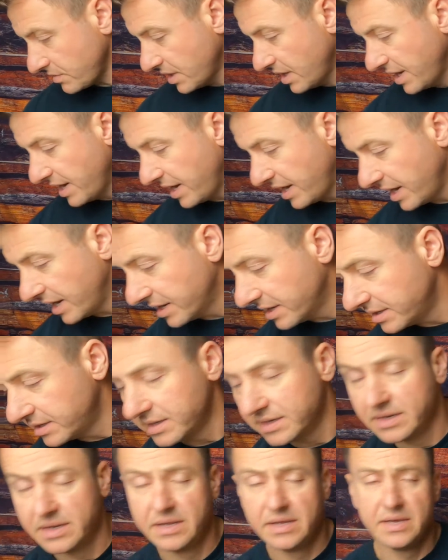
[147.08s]

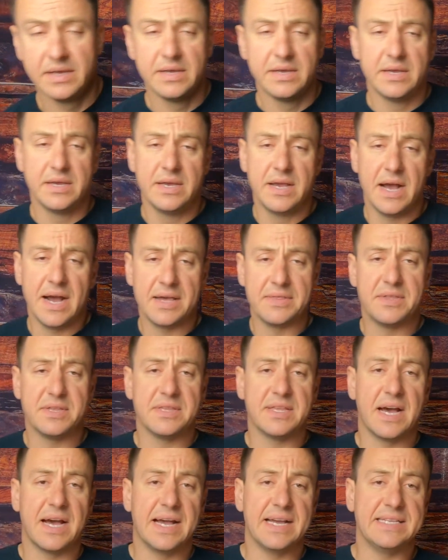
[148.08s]
And I think
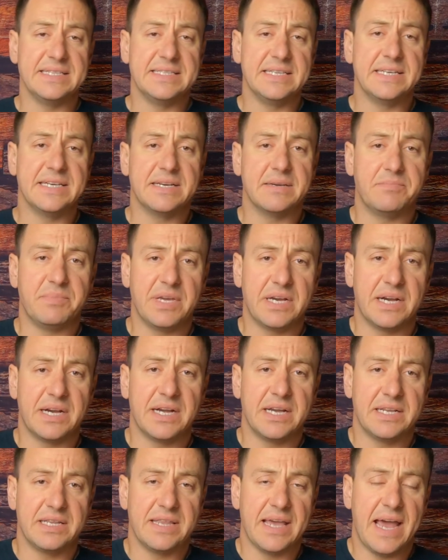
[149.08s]
the idea
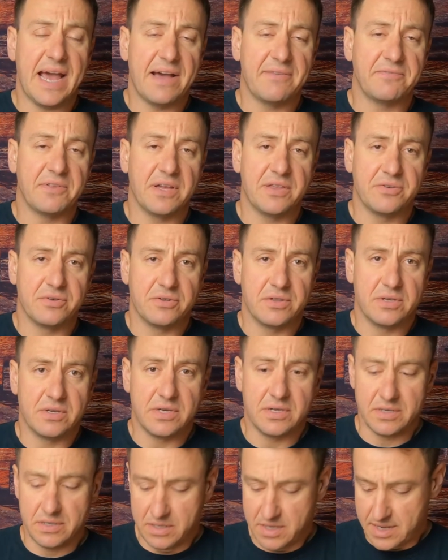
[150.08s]
behind the half leather and
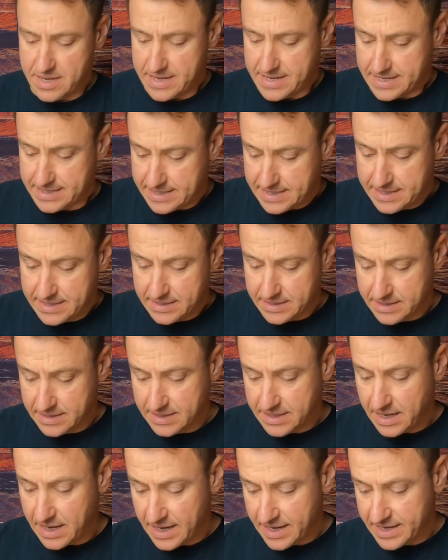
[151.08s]
the
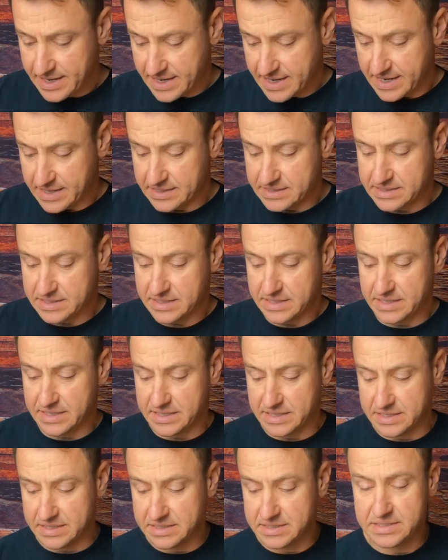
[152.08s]
Kydex
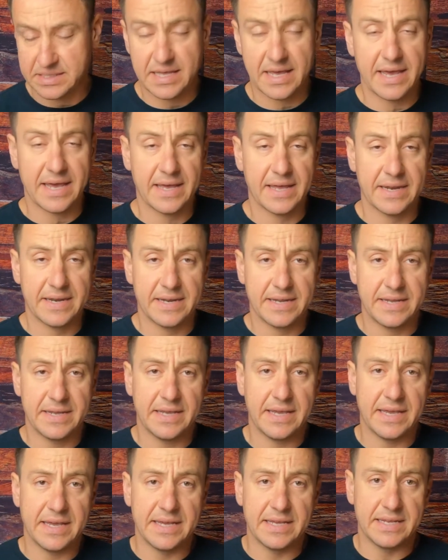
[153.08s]
is that
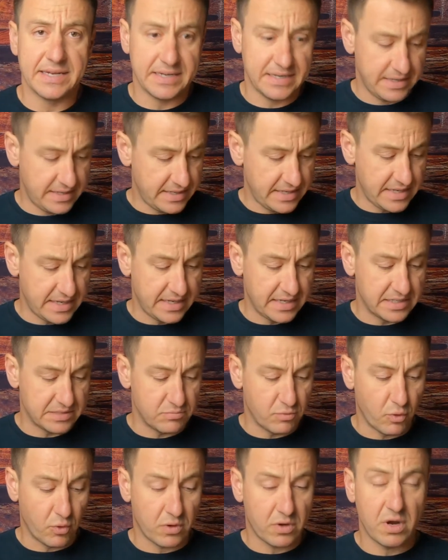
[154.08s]
it is
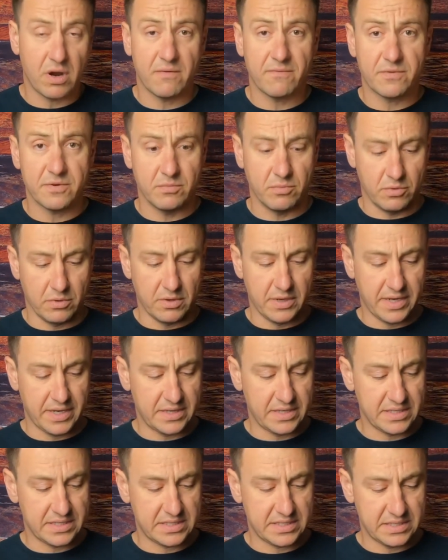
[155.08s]
more comfortable,
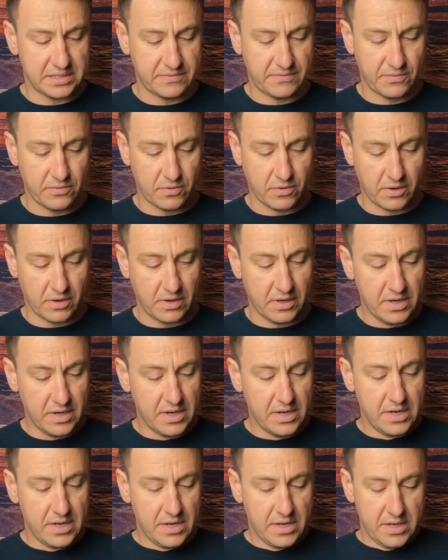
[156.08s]
and this is for
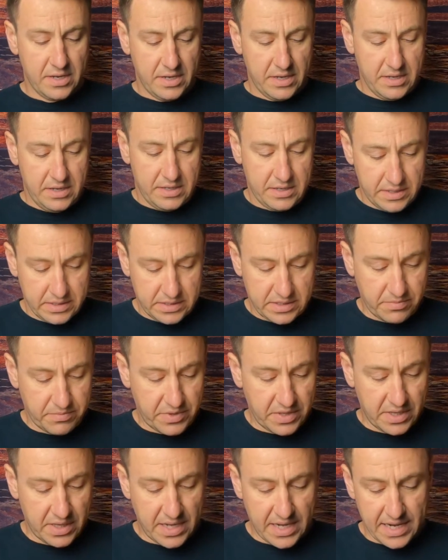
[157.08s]

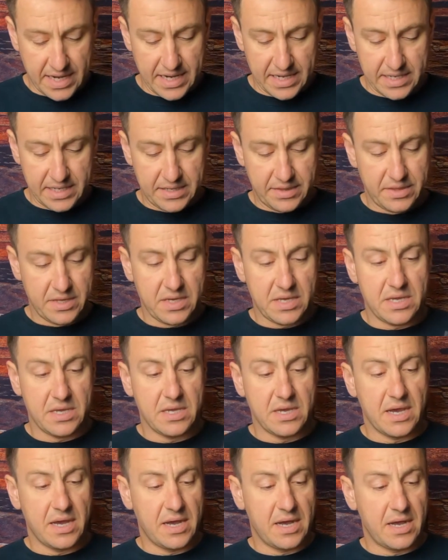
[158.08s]
something like
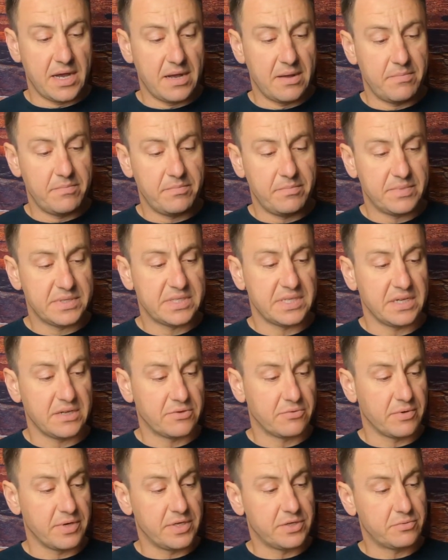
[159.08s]
the SIG
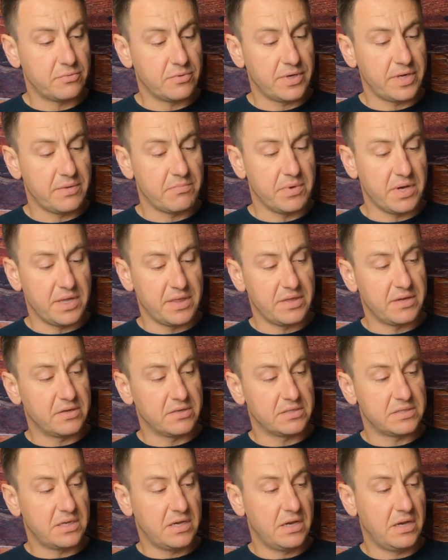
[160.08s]
320, but
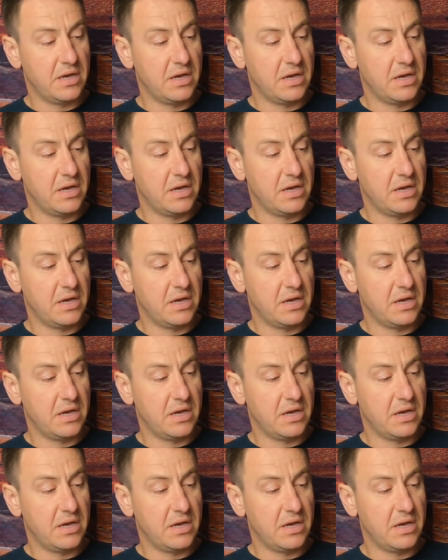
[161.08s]
there's